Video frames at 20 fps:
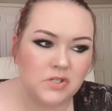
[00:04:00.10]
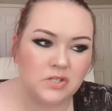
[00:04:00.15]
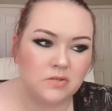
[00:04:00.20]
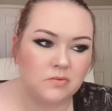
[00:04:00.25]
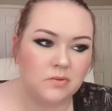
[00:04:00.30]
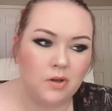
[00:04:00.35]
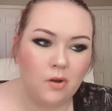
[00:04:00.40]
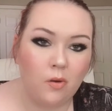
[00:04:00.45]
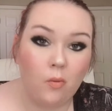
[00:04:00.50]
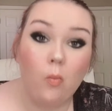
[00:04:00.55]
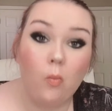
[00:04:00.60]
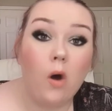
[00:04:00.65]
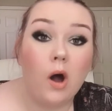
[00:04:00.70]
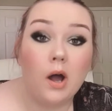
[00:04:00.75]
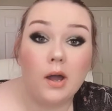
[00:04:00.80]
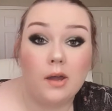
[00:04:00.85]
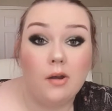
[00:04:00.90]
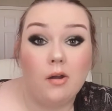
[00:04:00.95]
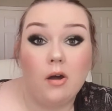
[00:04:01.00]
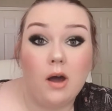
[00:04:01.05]
walk
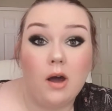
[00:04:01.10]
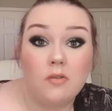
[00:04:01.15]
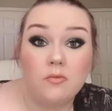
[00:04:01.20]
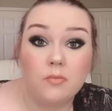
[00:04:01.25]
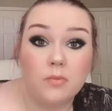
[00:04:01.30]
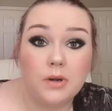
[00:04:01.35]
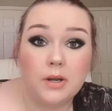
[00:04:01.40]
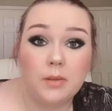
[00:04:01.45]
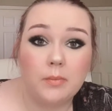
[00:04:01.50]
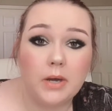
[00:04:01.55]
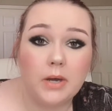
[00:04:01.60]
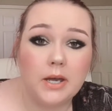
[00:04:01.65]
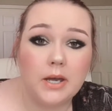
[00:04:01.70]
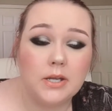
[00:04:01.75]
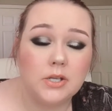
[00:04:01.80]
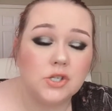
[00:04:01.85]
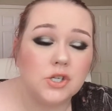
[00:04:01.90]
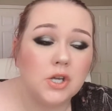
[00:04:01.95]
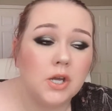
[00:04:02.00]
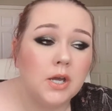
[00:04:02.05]
it off pretty
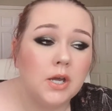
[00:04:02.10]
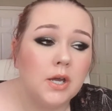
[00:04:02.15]
much.